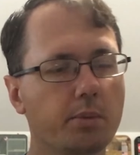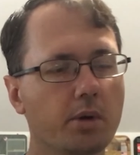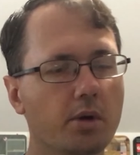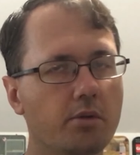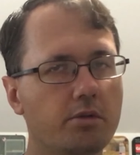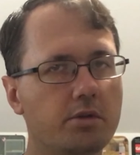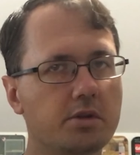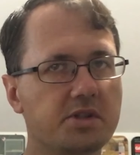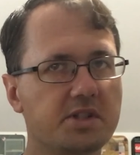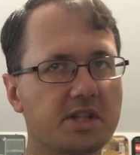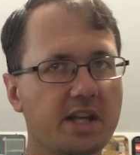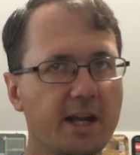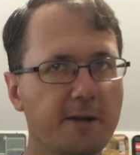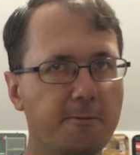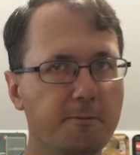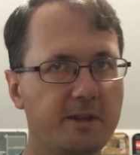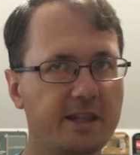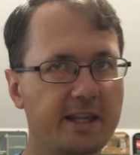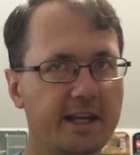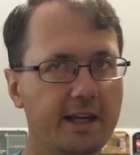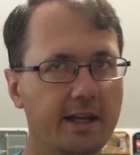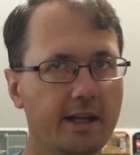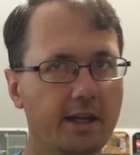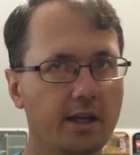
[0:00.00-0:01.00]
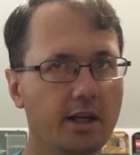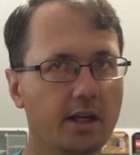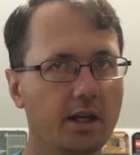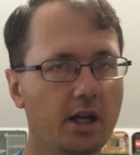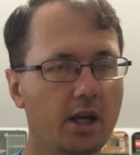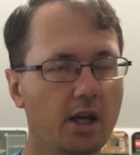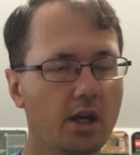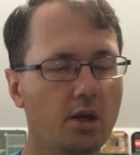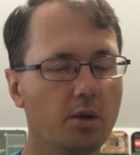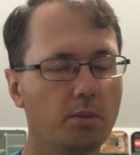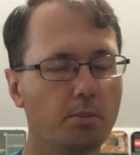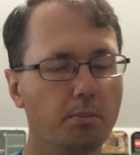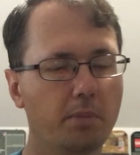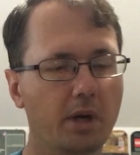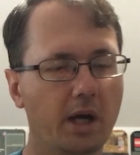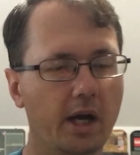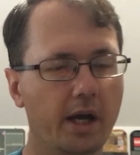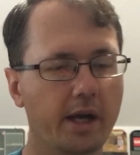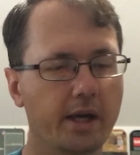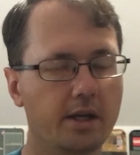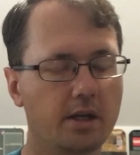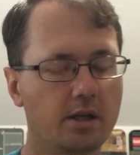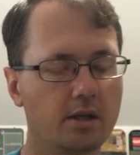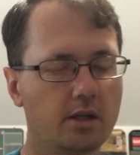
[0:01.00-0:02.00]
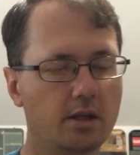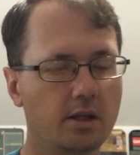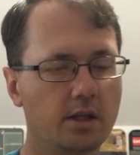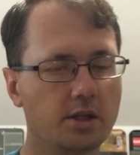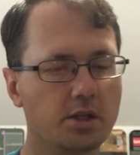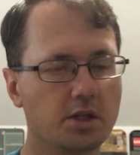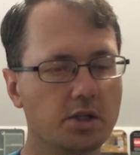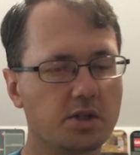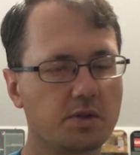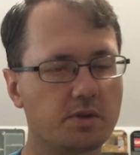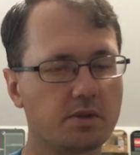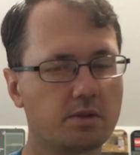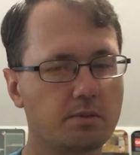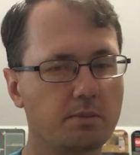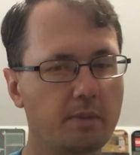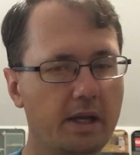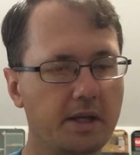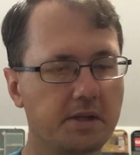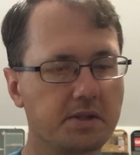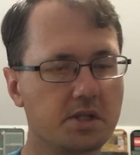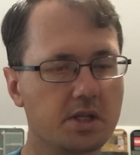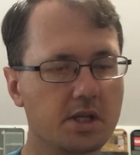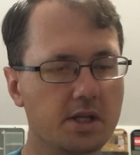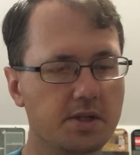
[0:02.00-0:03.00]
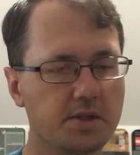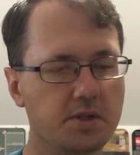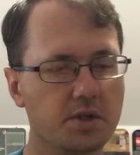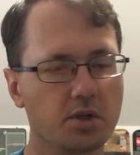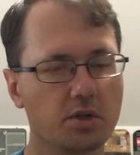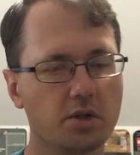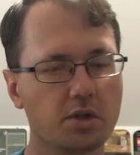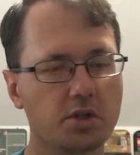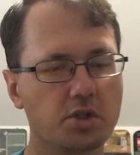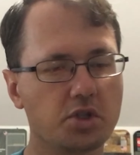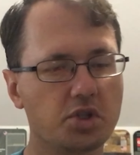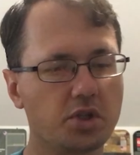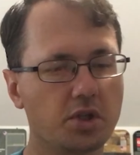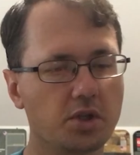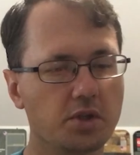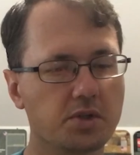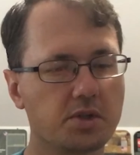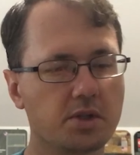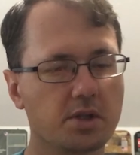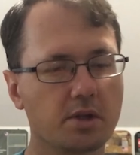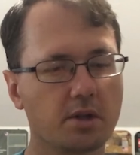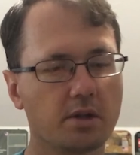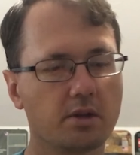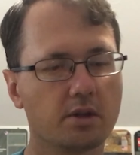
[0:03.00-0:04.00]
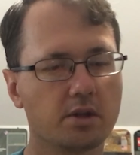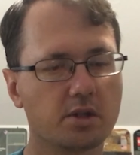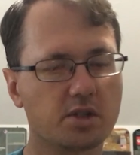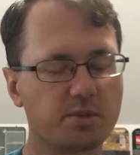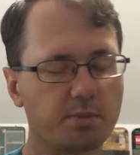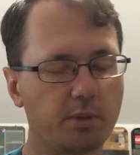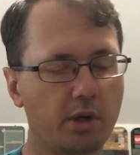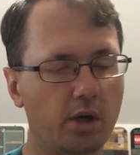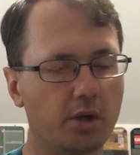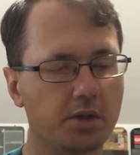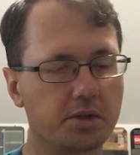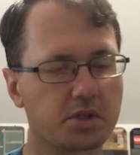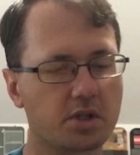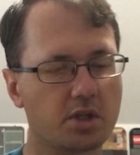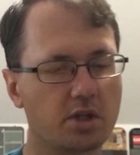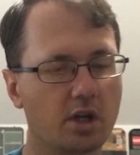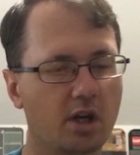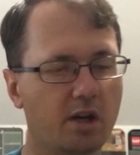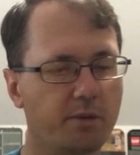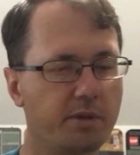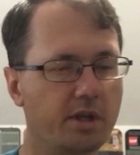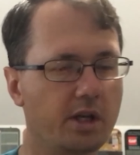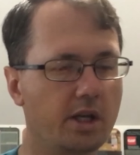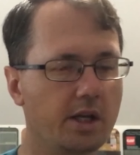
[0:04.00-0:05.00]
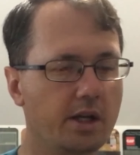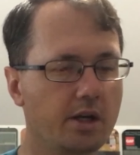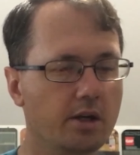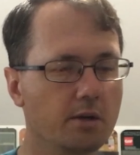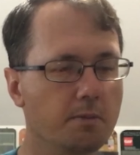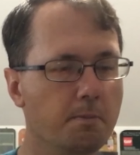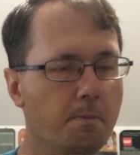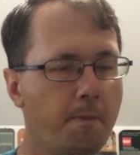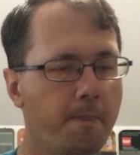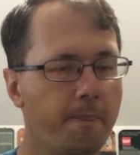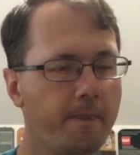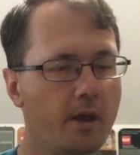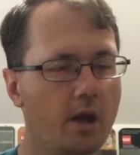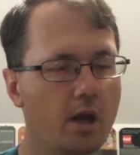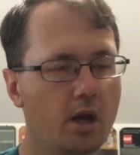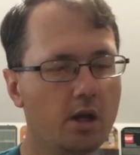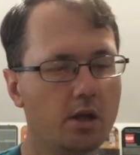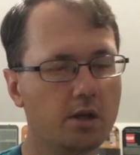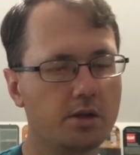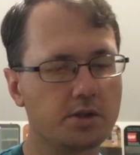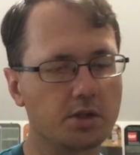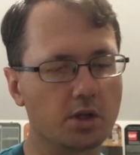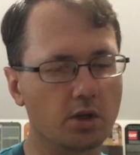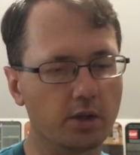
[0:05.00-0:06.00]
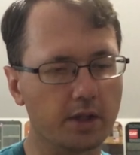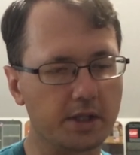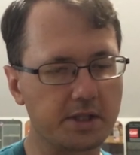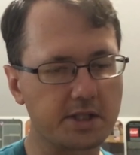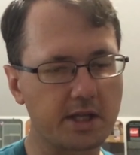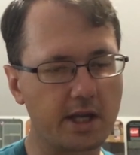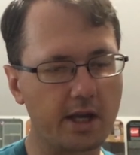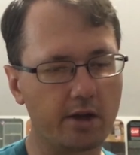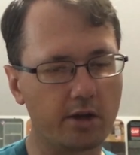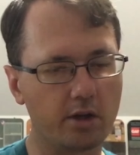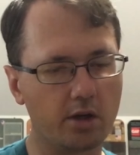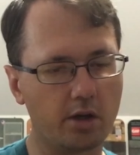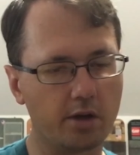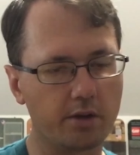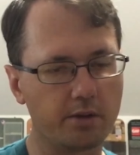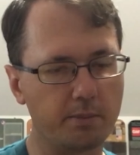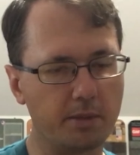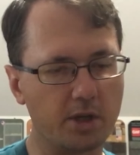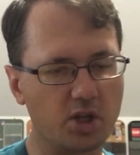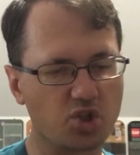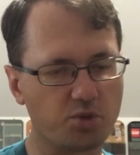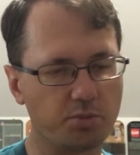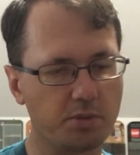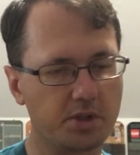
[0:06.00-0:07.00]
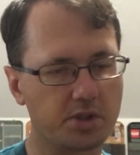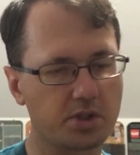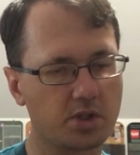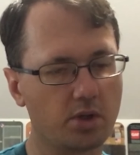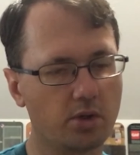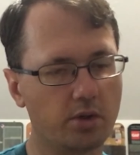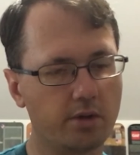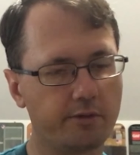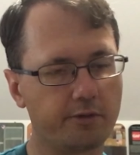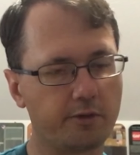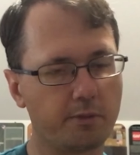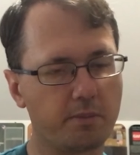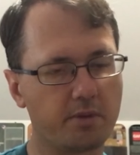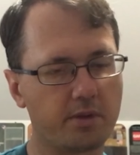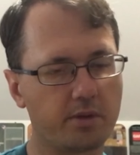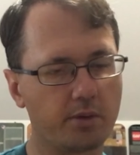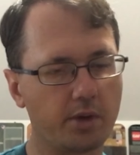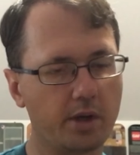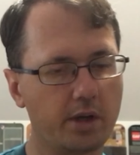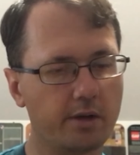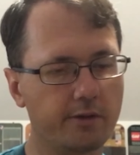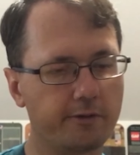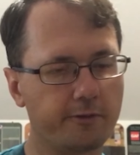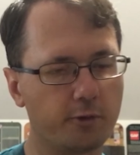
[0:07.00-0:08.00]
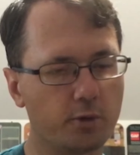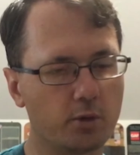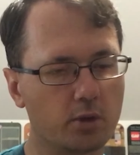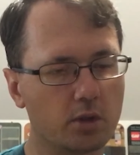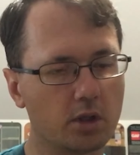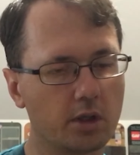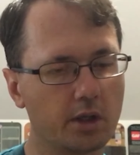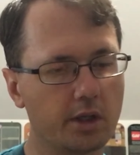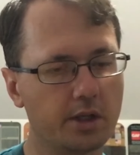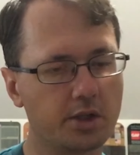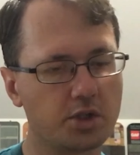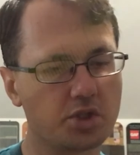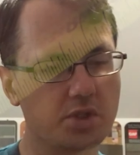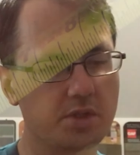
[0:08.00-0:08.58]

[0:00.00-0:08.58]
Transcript: They're both the same thing, but it just makes it easier to just use the smallest denominator. So let's count all the measurements going from 3 to 4